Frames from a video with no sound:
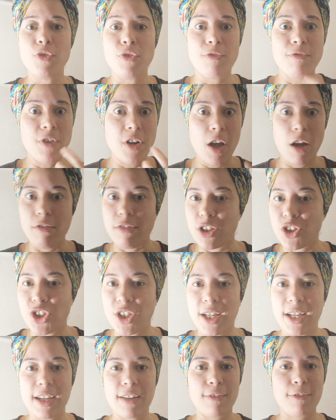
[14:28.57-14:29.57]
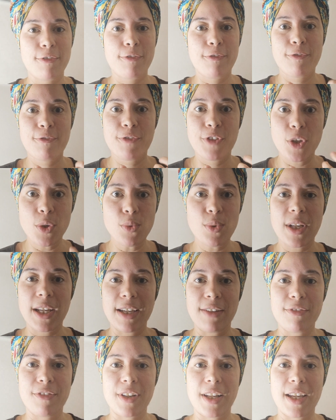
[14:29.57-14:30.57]
nourishing and
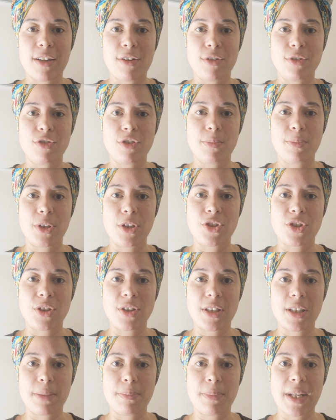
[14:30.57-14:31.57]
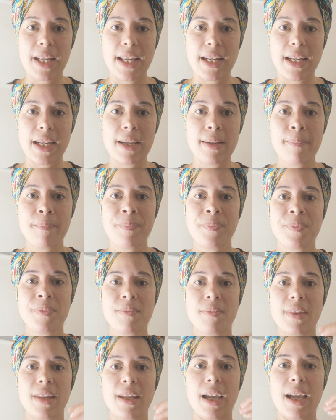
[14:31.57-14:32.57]
fueling for their contribution to the planet,
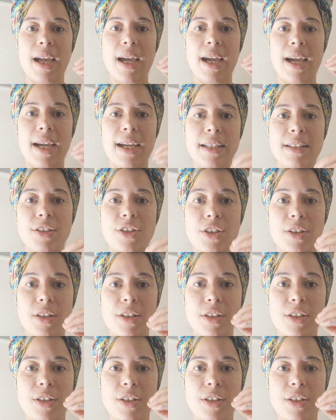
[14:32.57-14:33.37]
and